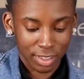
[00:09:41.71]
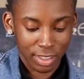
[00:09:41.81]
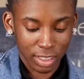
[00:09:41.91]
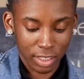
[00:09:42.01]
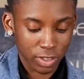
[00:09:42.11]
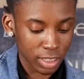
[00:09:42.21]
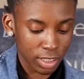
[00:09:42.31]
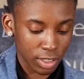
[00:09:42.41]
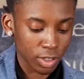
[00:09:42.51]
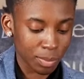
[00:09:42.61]
You
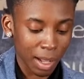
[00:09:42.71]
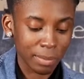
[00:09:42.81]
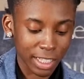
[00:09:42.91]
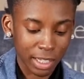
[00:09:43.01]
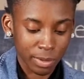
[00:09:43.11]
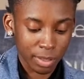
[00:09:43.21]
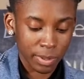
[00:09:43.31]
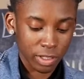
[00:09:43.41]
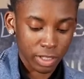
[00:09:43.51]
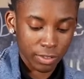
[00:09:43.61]
can probably cut it with a
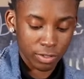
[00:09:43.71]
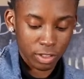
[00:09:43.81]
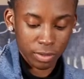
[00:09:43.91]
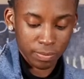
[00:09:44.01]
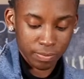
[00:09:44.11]
butter knife too.